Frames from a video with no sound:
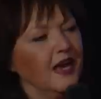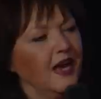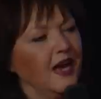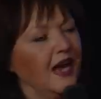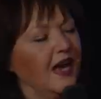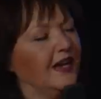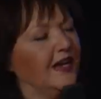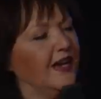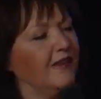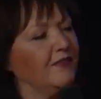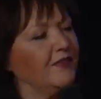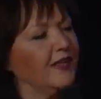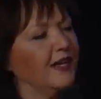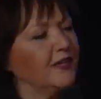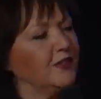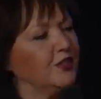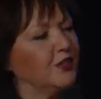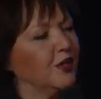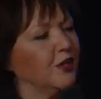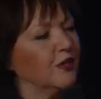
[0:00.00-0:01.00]
I left that
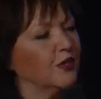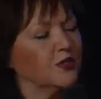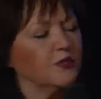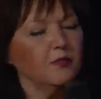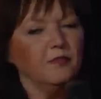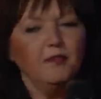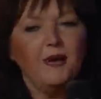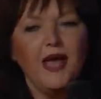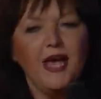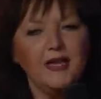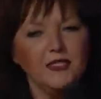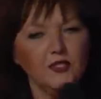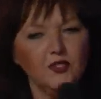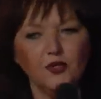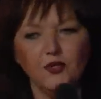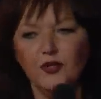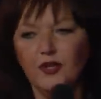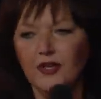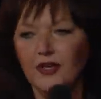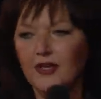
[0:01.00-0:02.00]
church,
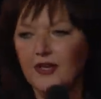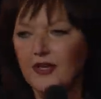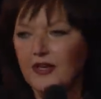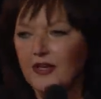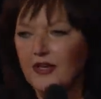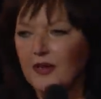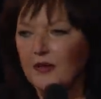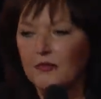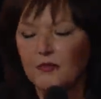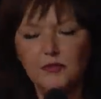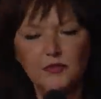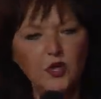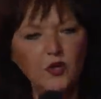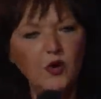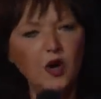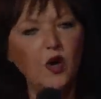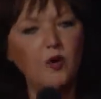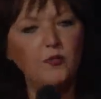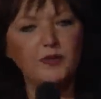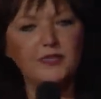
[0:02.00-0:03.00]
pastored. New
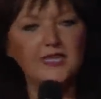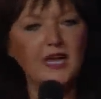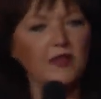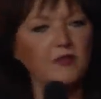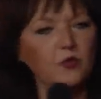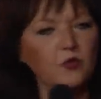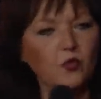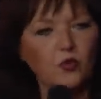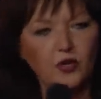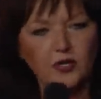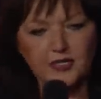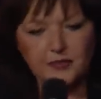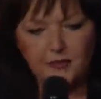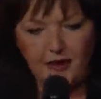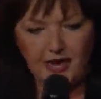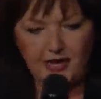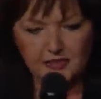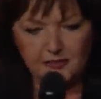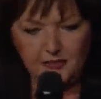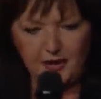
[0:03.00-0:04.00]
Hope is out in the woods
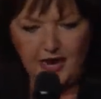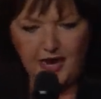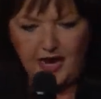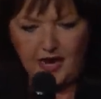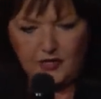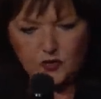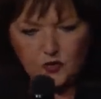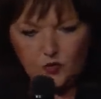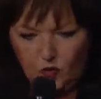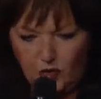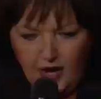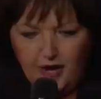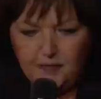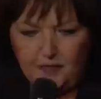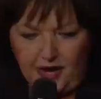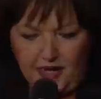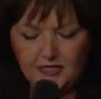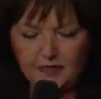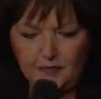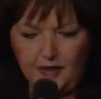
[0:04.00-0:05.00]
past my house, way
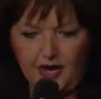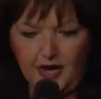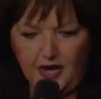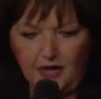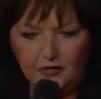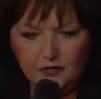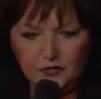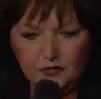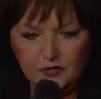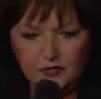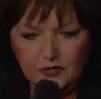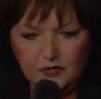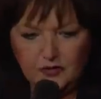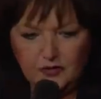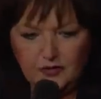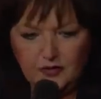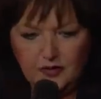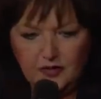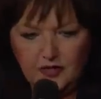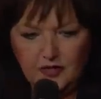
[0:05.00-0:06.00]
past my house.
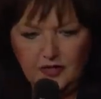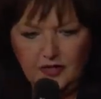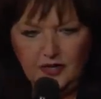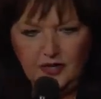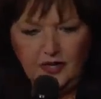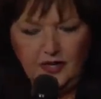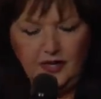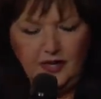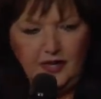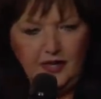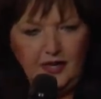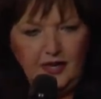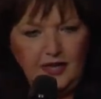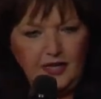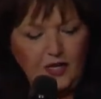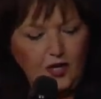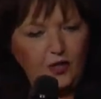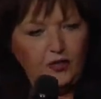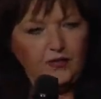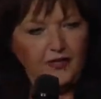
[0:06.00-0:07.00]
And I
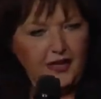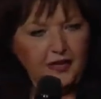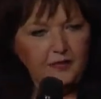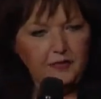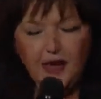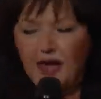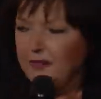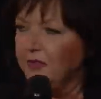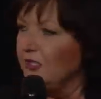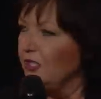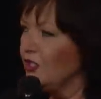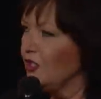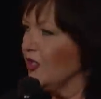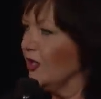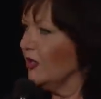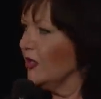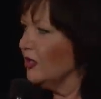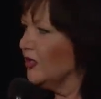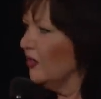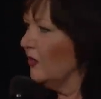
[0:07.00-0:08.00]
go to that Baptist
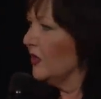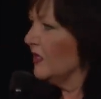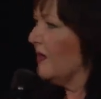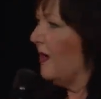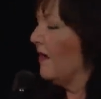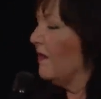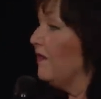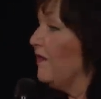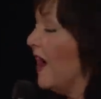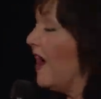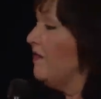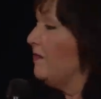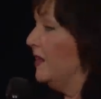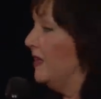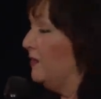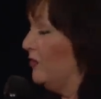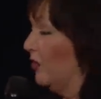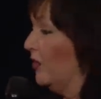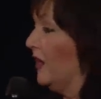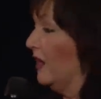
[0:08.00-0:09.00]
church. There was about 5
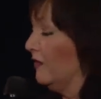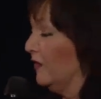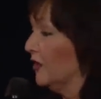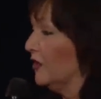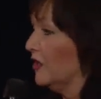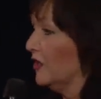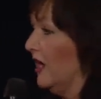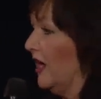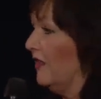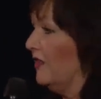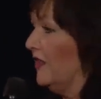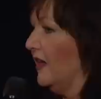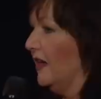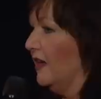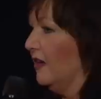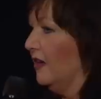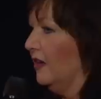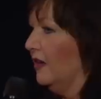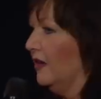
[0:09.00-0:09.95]
people when I first got there.